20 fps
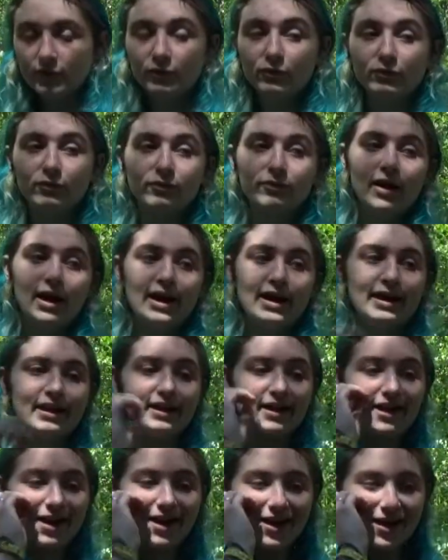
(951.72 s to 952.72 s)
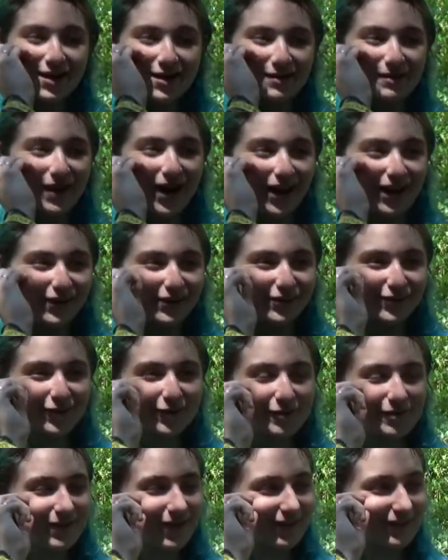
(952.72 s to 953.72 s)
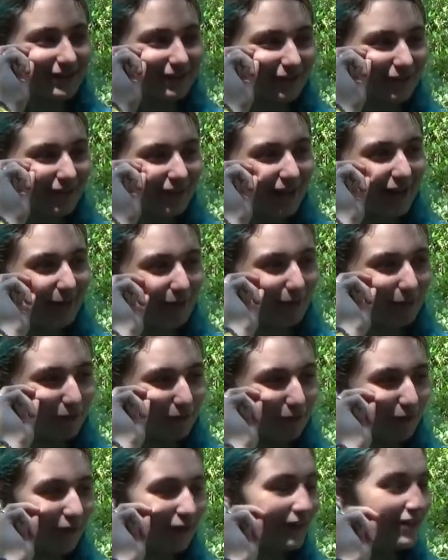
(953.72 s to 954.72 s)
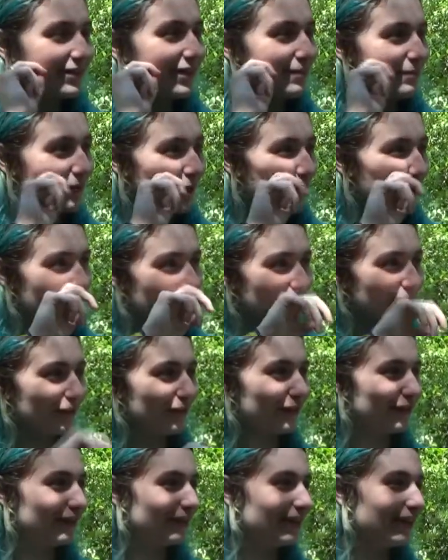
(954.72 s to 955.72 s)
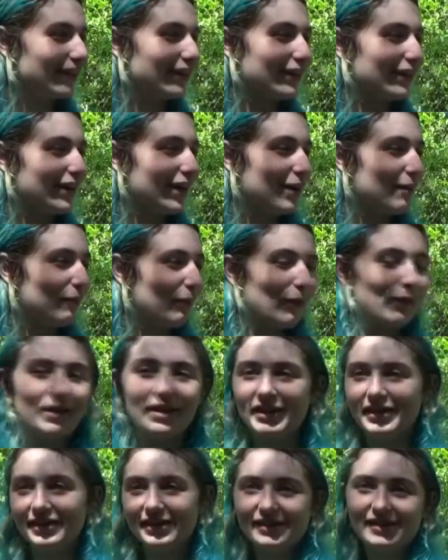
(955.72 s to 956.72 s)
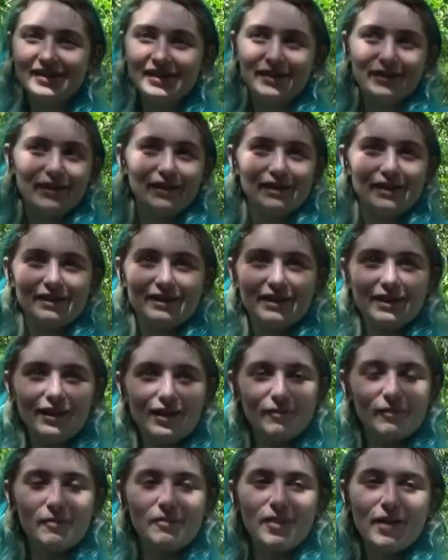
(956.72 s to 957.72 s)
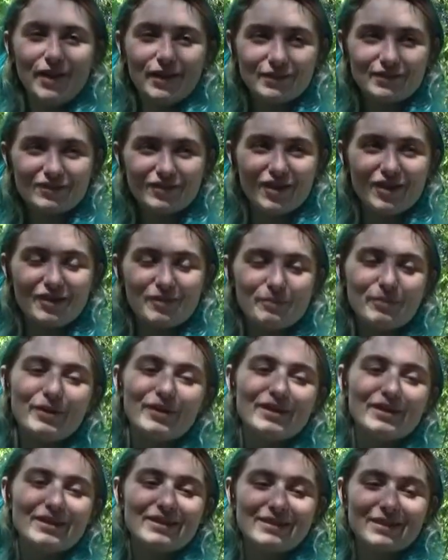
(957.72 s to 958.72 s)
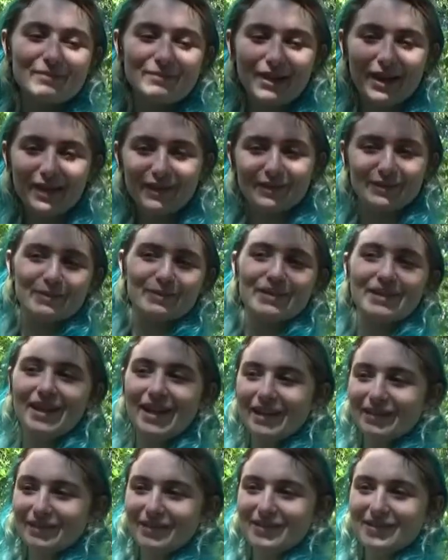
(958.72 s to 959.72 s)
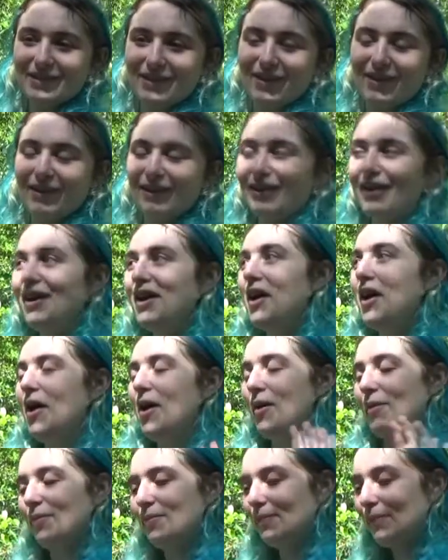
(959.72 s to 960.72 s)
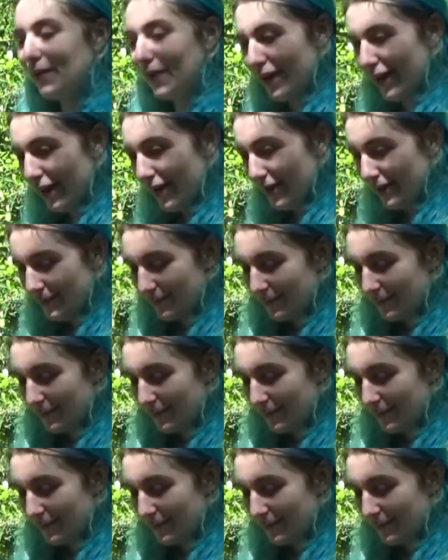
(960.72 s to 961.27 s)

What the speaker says: Right. I don't remember the actual name of the fungus. I'm sorry. I'll Google it later, and I won't edit it in or anything. Or maybe I'll ask Sean to put in the subtitles what it actually is called. But,